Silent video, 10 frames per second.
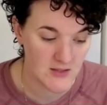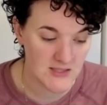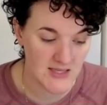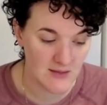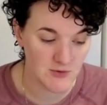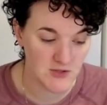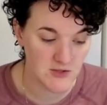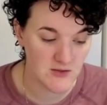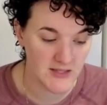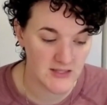is able
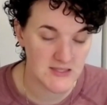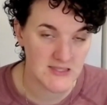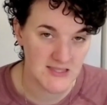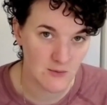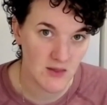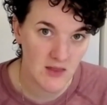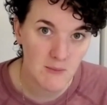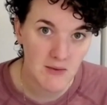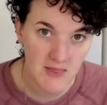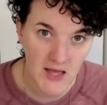to like sit with
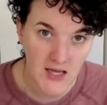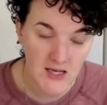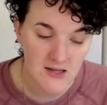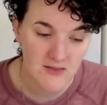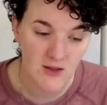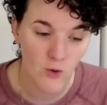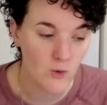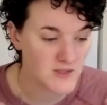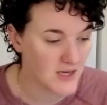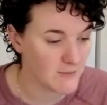him in that, the
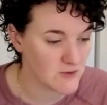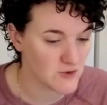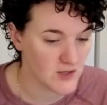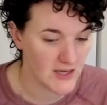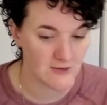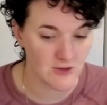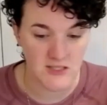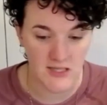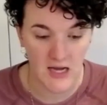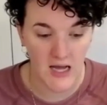whole time I was reading, I was
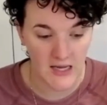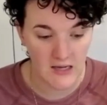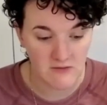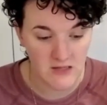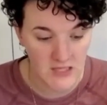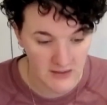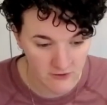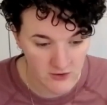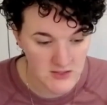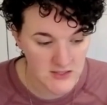just like, I have
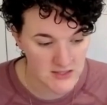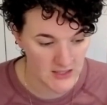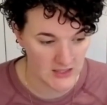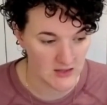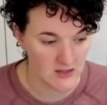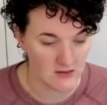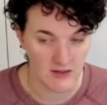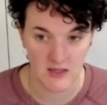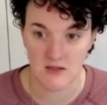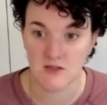never seen anything
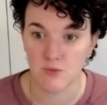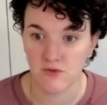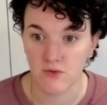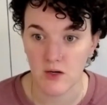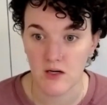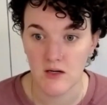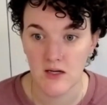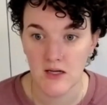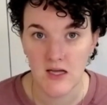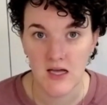like this before.
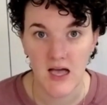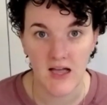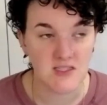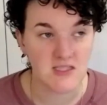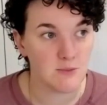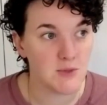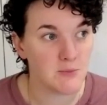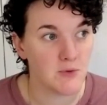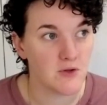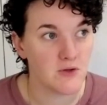I've seen
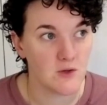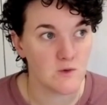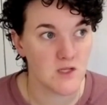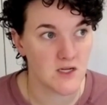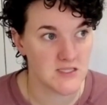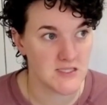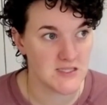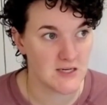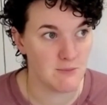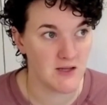people use
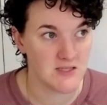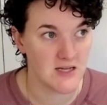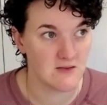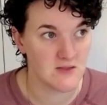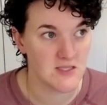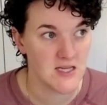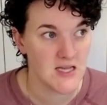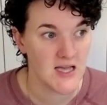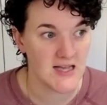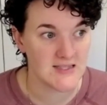autistic meltdowns
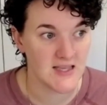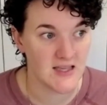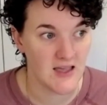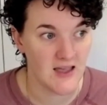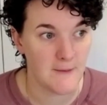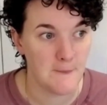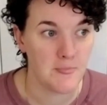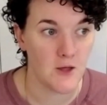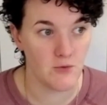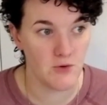as like
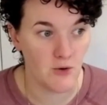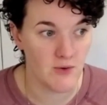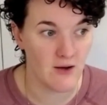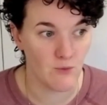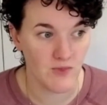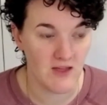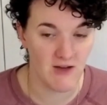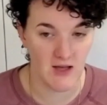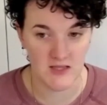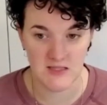oh no, now they've
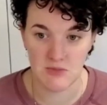had this